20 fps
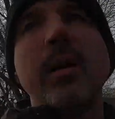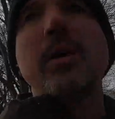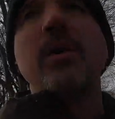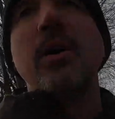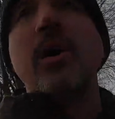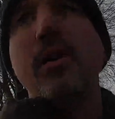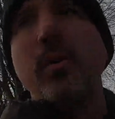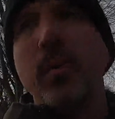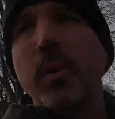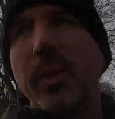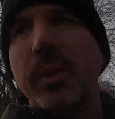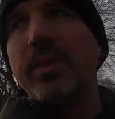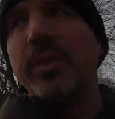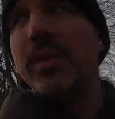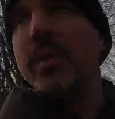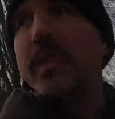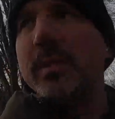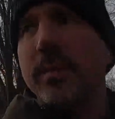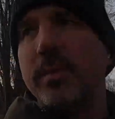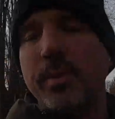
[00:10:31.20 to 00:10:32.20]
to go with
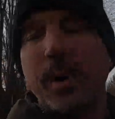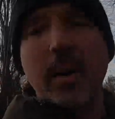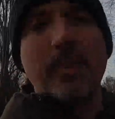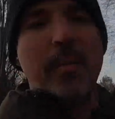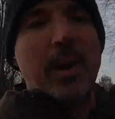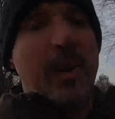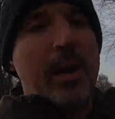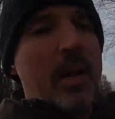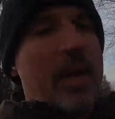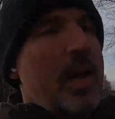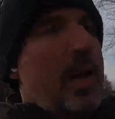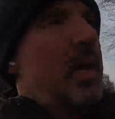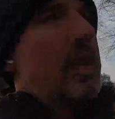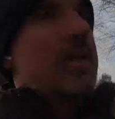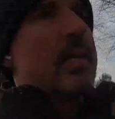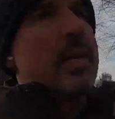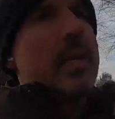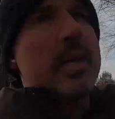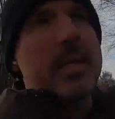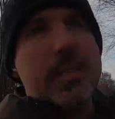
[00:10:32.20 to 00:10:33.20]
this department?
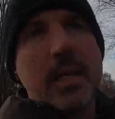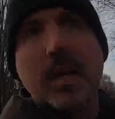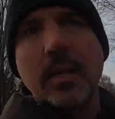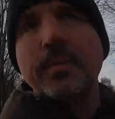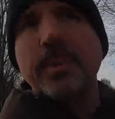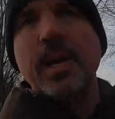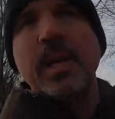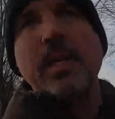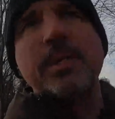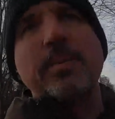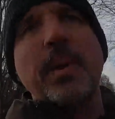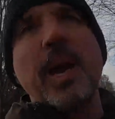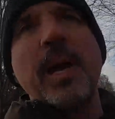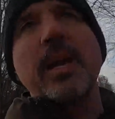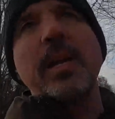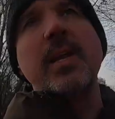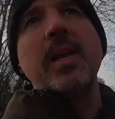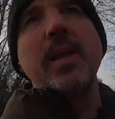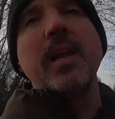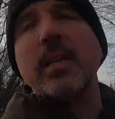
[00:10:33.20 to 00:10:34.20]
Is it going to be
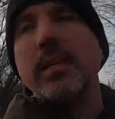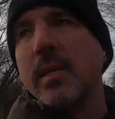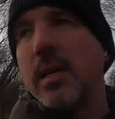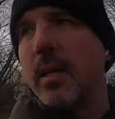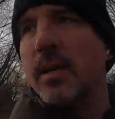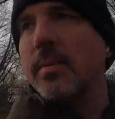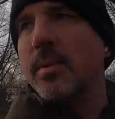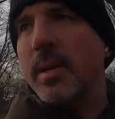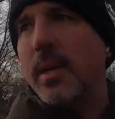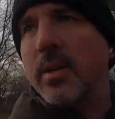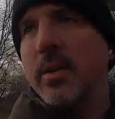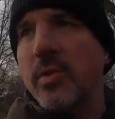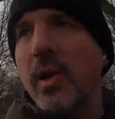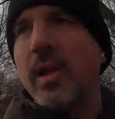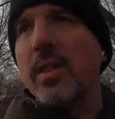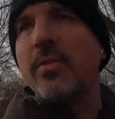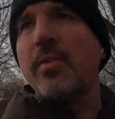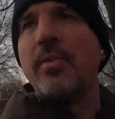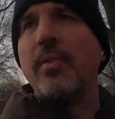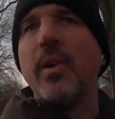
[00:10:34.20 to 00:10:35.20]
expanding? Is it going to be
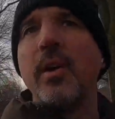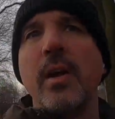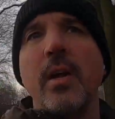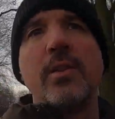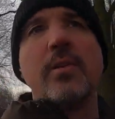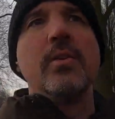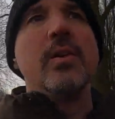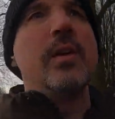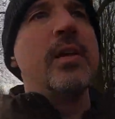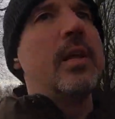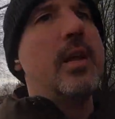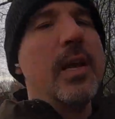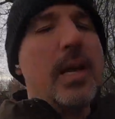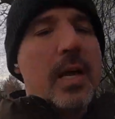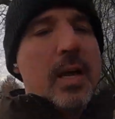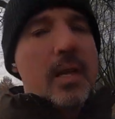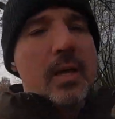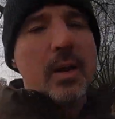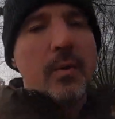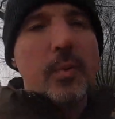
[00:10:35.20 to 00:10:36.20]
transferring? Is there any,
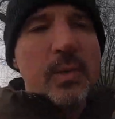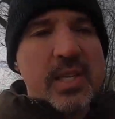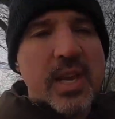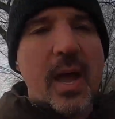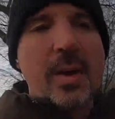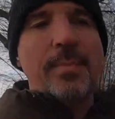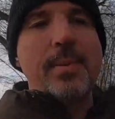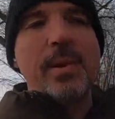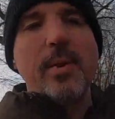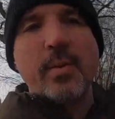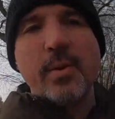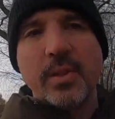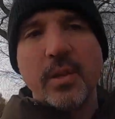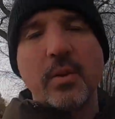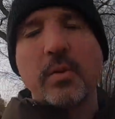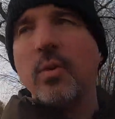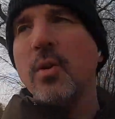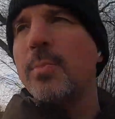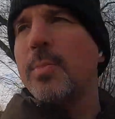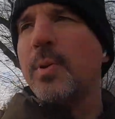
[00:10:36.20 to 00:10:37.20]
you know, what's happening with the
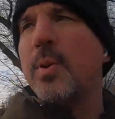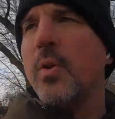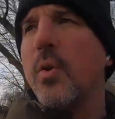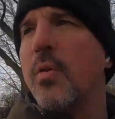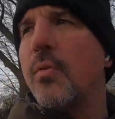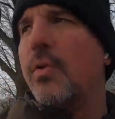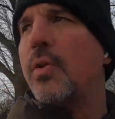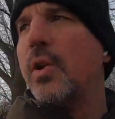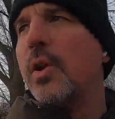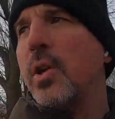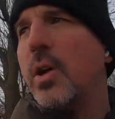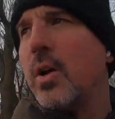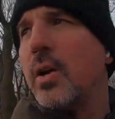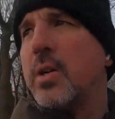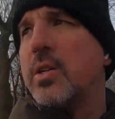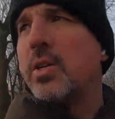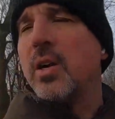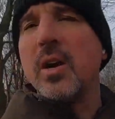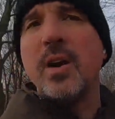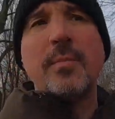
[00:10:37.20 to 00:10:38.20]
group over the long
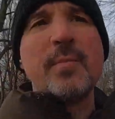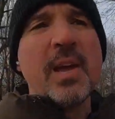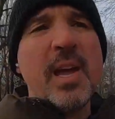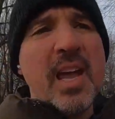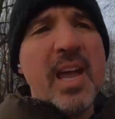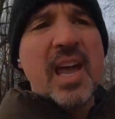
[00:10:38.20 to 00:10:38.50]
term?